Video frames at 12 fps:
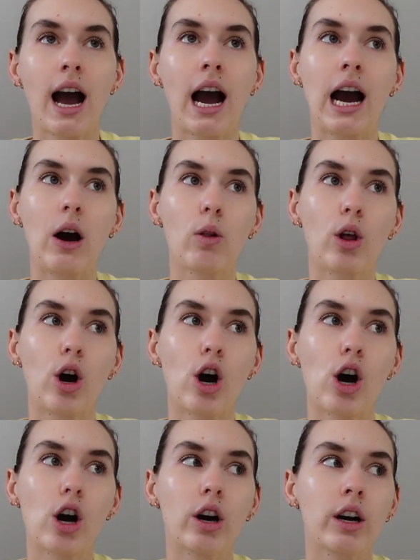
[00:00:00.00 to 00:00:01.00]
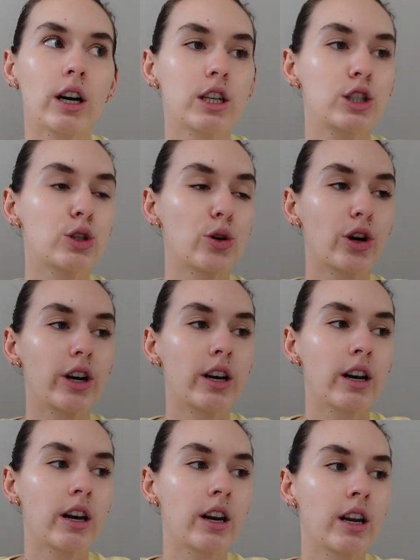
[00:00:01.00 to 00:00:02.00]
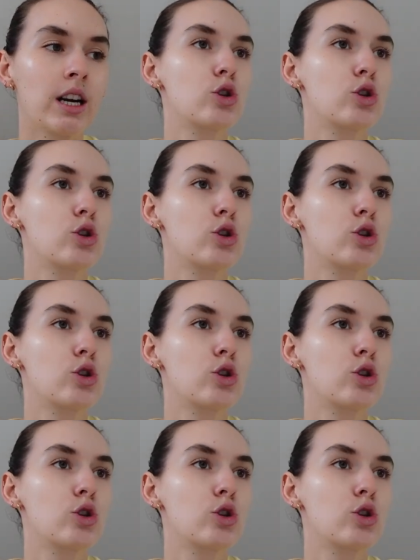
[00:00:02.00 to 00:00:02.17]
how long a certain